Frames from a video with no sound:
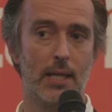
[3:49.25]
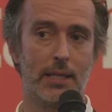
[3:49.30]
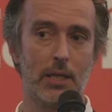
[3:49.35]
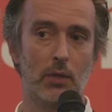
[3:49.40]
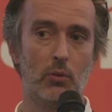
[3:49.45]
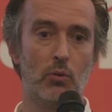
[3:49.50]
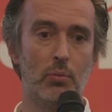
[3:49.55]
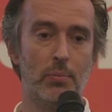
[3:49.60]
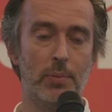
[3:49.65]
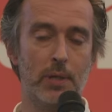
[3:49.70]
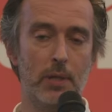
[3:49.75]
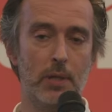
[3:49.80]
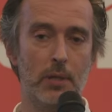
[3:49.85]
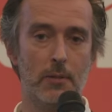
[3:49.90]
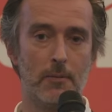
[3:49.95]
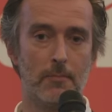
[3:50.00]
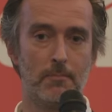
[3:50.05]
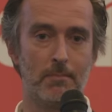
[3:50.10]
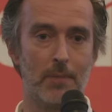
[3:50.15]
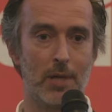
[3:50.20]
there will
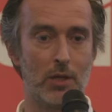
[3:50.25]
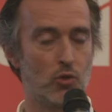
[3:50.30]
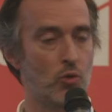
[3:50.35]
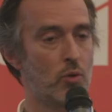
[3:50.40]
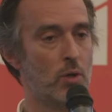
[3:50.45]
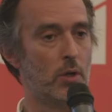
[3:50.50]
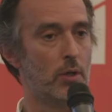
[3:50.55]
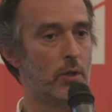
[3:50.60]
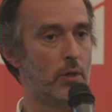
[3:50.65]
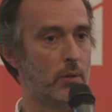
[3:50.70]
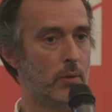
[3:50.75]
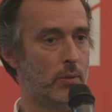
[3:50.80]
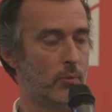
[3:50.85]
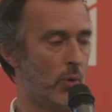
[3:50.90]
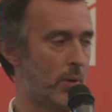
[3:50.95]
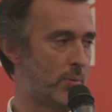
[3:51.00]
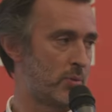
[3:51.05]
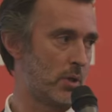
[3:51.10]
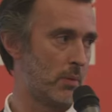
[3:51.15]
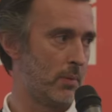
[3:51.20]
be, as you know, the
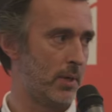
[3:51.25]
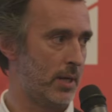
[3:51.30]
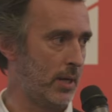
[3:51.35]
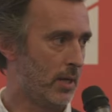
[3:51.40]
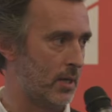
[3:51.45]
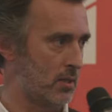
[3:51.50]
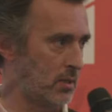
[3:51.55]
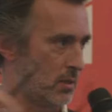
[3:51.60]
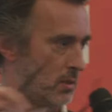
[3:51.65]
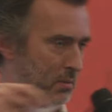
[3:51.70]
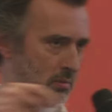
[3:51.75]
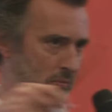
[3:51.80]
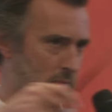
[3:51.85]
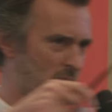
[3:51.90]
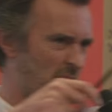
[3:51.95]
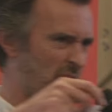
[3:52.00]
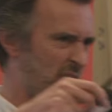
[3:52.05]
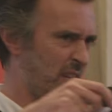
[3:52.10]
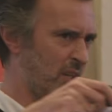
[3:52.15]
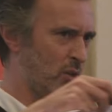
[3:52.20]
Web Summit has,
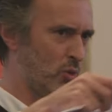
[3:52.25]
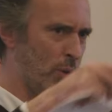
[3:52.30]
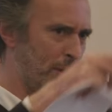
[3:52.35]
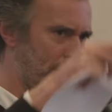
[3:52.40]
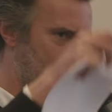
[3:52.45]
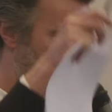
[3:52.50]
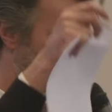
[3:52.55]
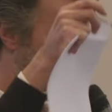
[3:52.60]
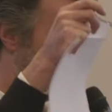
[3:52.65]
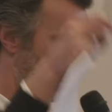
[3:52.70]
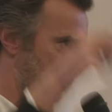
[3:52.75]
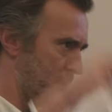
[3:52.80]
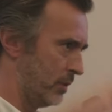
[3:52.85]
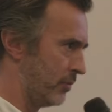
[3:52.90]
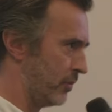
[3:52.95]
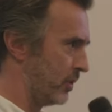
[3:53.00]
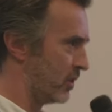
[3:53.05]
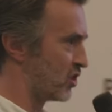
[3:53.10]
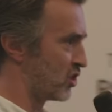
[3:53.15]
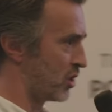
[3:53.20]
I think, 21
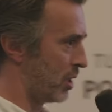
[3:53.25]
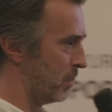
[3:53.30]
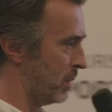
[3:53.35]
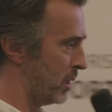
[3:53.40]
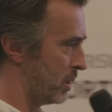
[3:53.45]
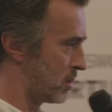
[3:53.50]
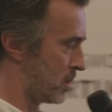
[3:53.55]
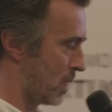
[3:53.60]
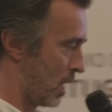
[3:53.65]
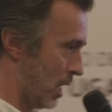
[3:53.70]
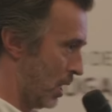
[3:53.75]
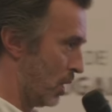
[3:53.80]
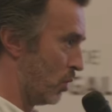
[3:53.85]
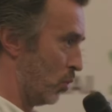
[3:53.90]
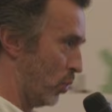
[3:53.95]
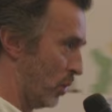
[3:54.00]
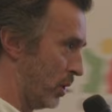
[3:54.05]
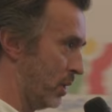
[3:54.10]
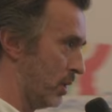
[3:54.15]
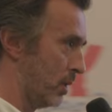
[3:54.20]
different summits
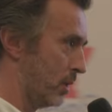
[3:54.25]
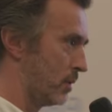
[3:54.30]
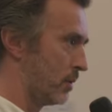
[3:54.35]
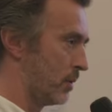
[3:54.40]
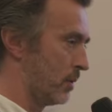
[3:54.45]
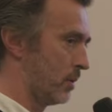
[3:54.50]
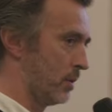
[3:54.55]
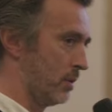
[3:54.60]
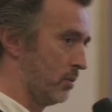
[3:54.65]
within it,